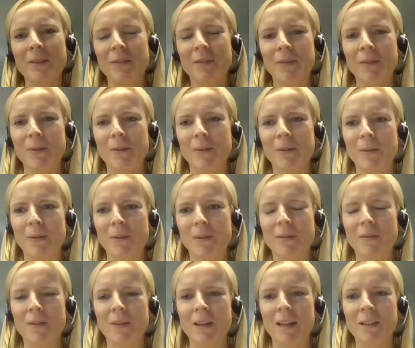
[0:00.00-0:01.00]
lot
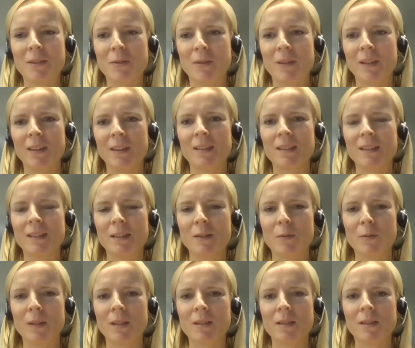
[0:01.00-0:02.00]
for answering this
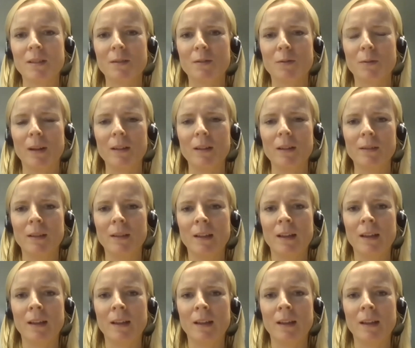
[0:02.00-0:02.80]
last question as well.